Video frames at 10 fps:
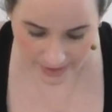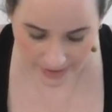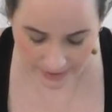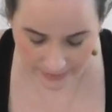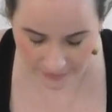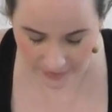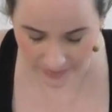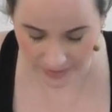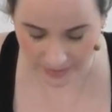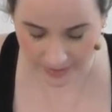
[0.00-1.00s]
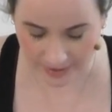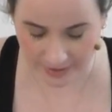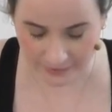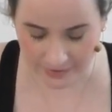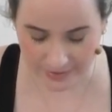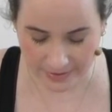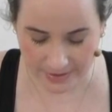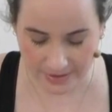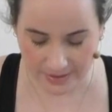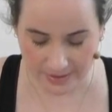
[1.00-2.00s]
And for a moment, if you're
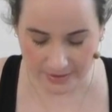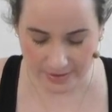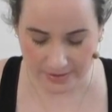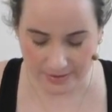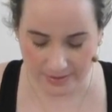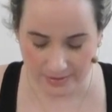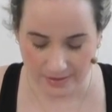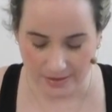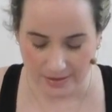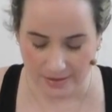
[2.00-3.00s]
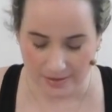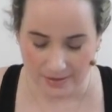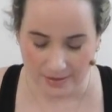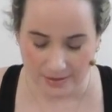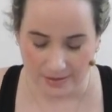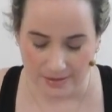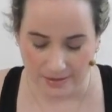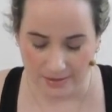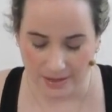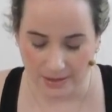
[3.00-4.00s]
seated, just
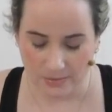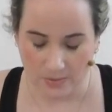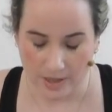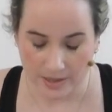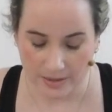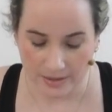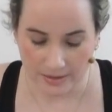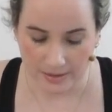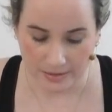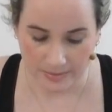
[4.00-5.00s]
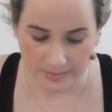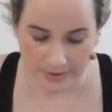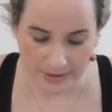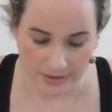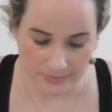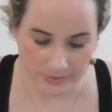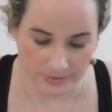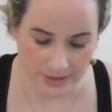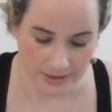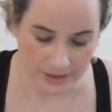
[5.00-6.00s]
Take one complete
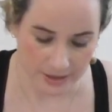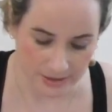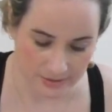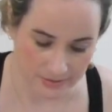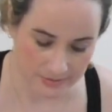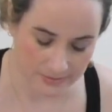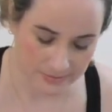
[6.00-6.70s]
rotation